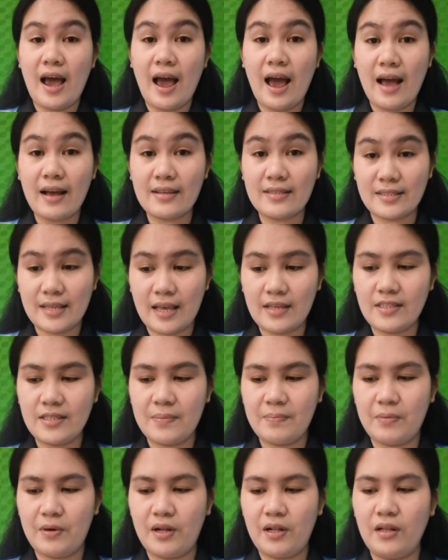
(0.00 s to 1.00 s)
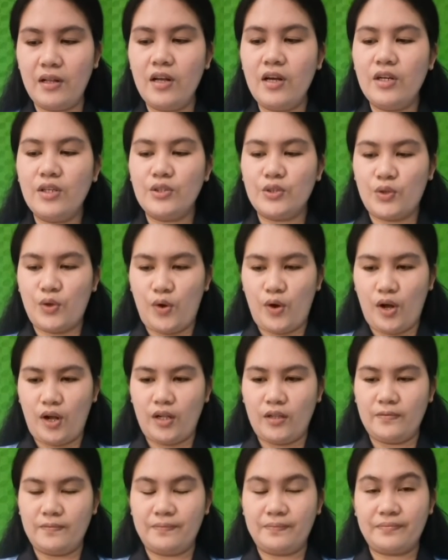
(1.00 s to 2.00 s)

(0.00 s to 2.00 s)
accessible to all.